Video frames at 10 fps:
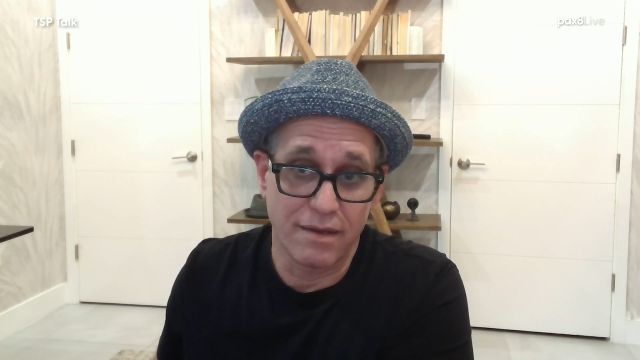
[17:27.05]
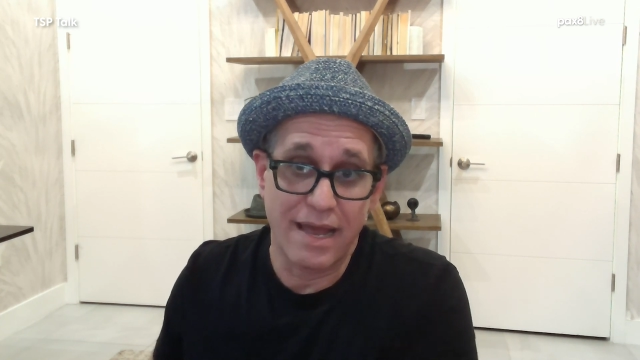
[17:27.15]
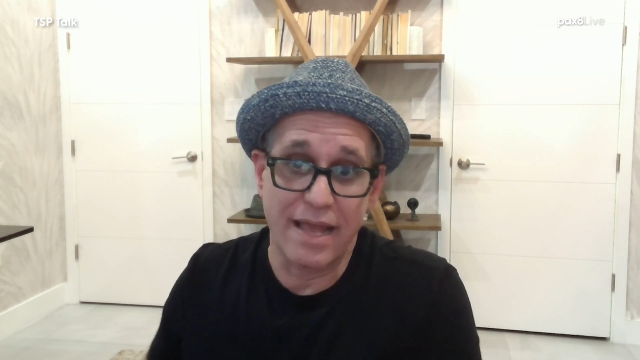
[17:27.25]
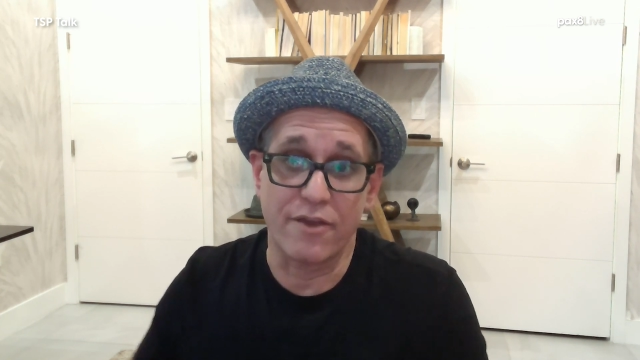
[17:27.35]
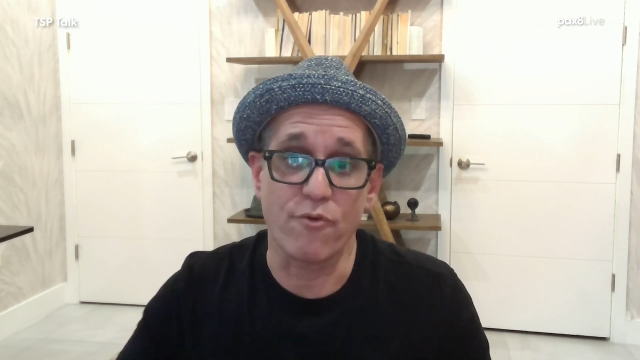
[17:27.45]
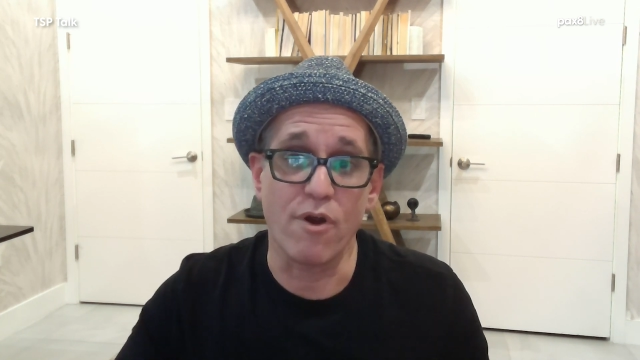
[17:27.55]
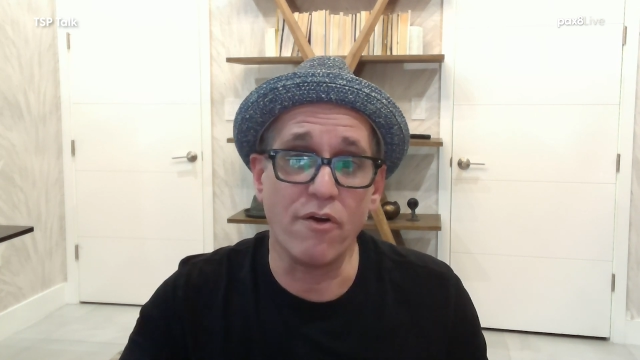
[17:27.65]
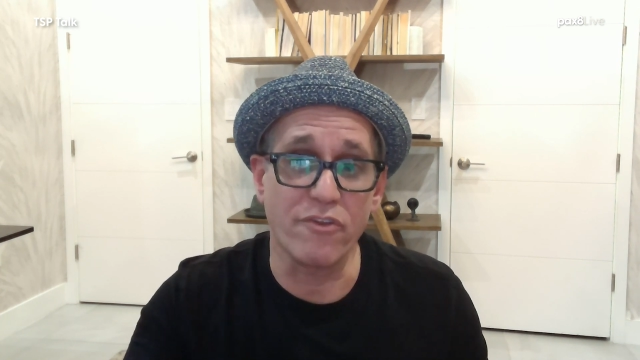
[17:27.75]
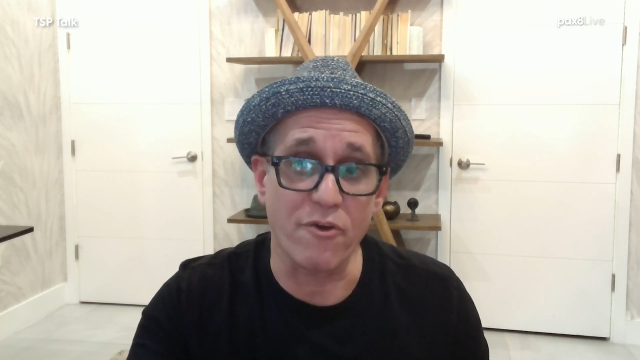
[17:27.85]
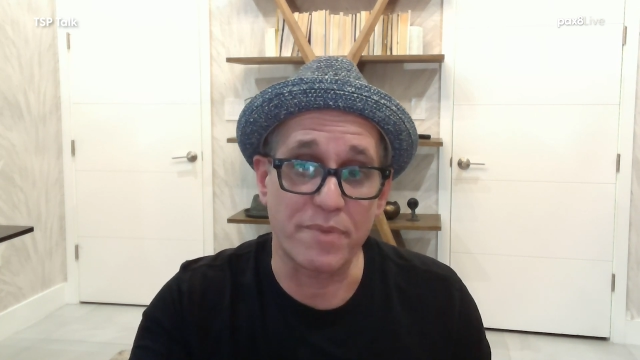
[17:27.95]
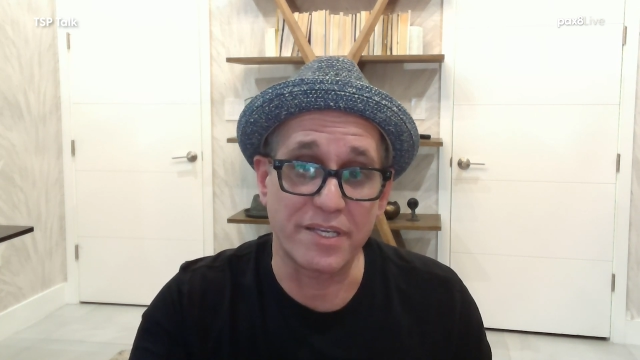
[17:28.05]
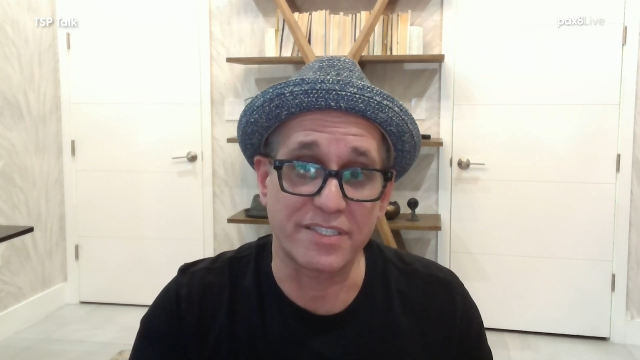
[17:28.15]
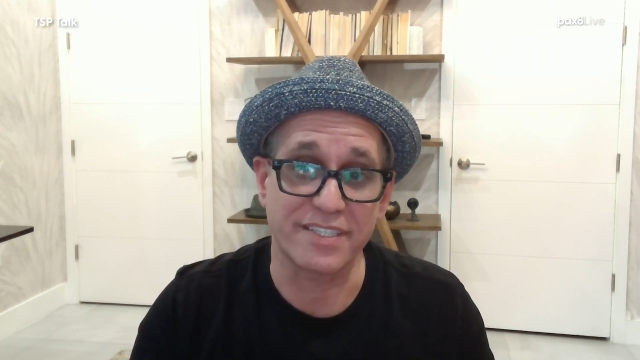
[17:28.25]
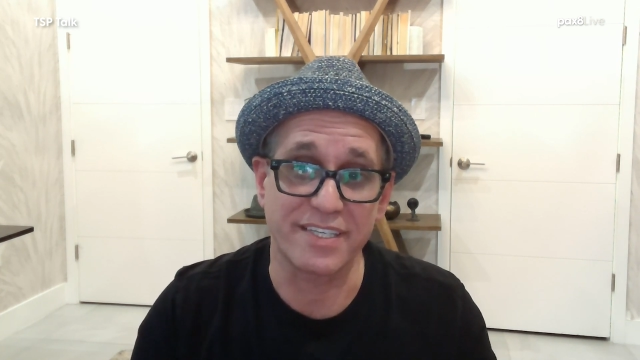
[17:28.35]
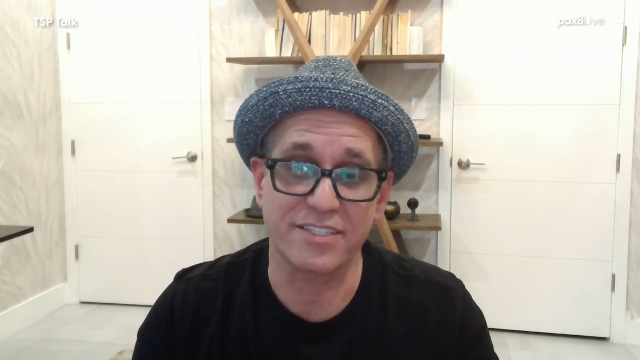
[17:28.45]
and grow their
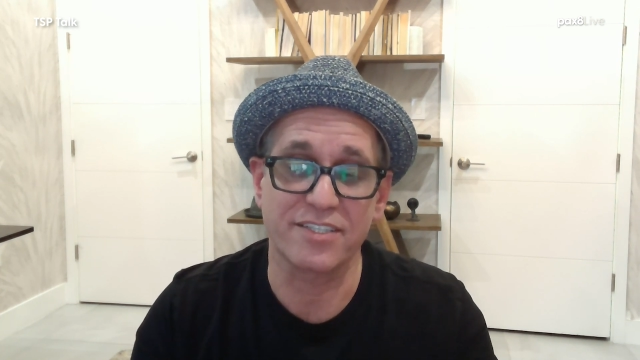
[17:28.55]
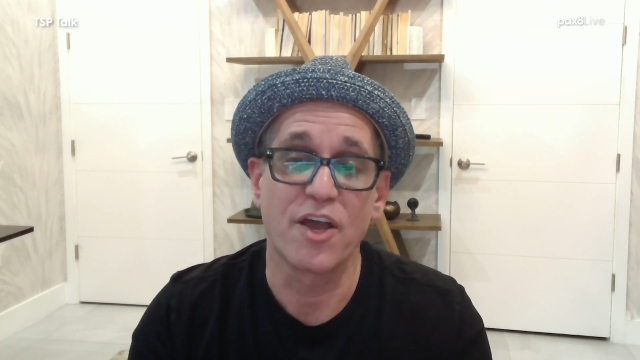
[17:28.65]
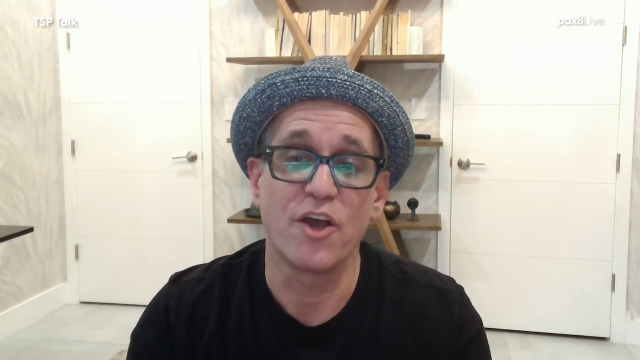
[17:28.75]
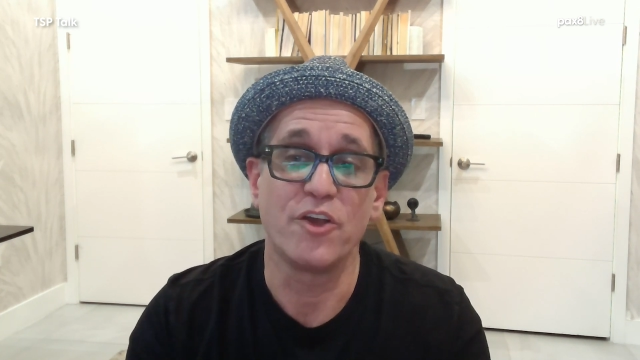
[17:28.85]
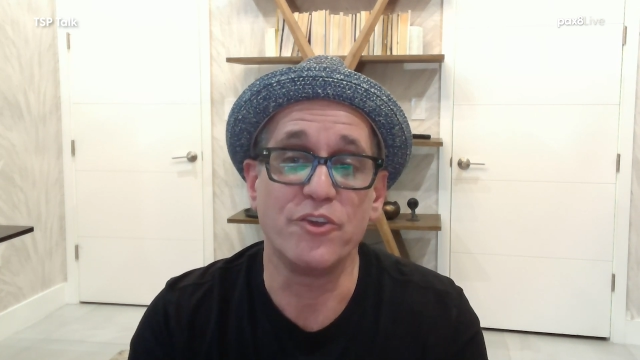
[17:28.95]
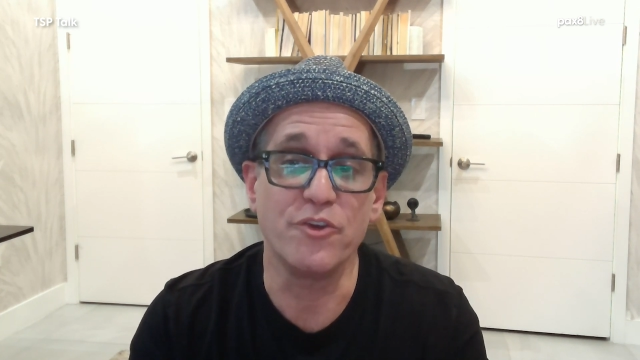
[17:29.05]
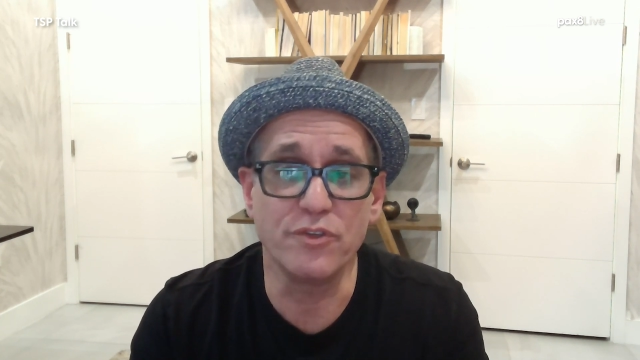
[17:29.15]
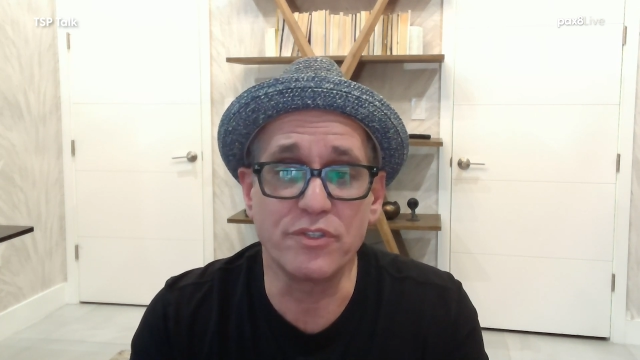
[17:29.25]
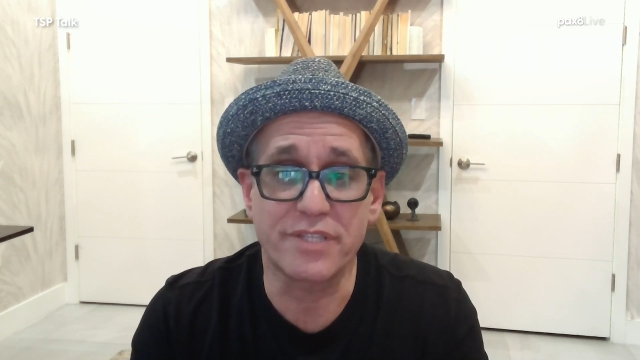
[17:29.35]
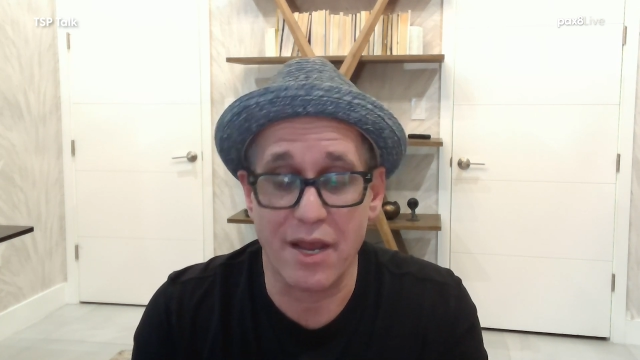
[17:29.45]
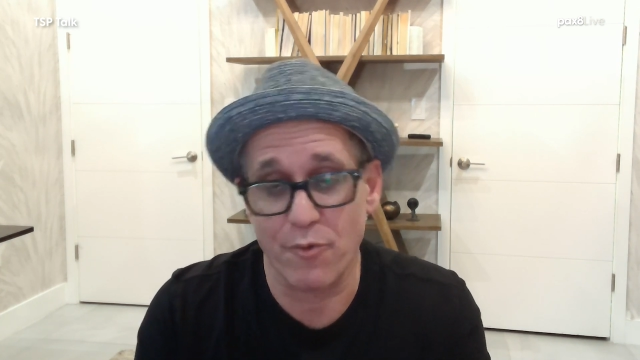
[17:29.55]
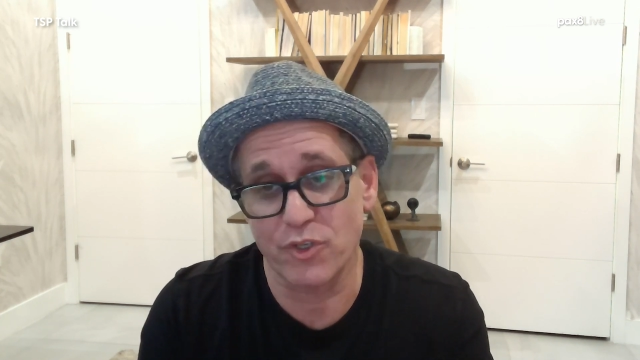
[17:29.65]
business, use that